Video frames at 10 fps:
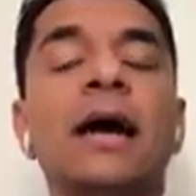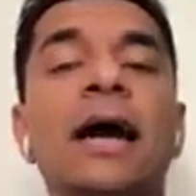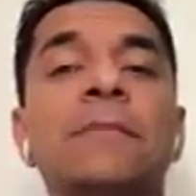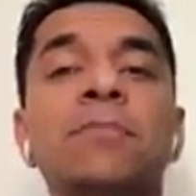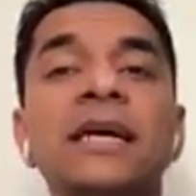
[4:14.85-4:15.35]

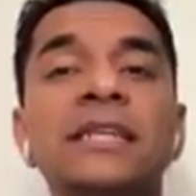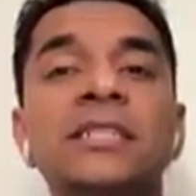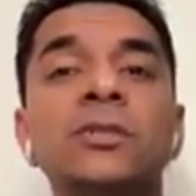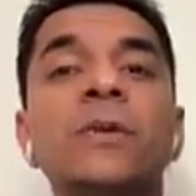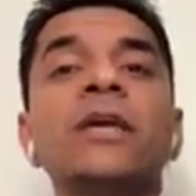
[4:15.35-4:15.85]
at
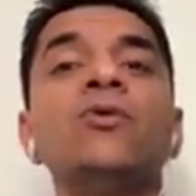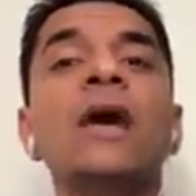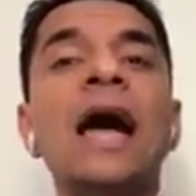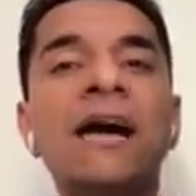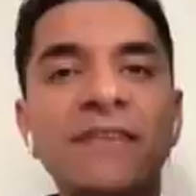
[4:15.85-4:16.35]
places where you
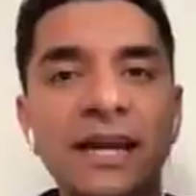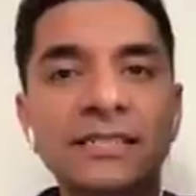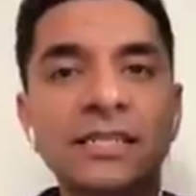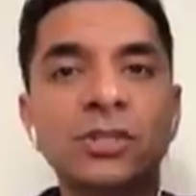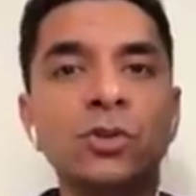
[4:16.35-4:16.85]
have
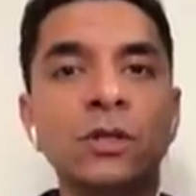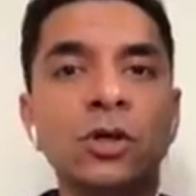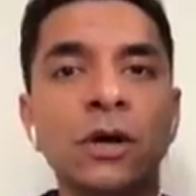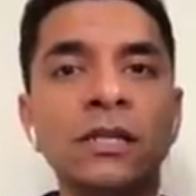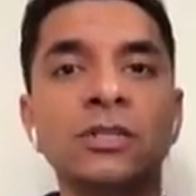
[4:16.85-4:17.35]
access to a
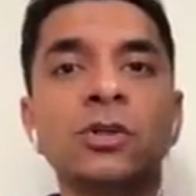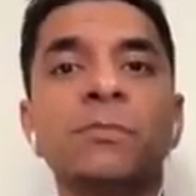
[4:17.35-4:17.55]
toilet.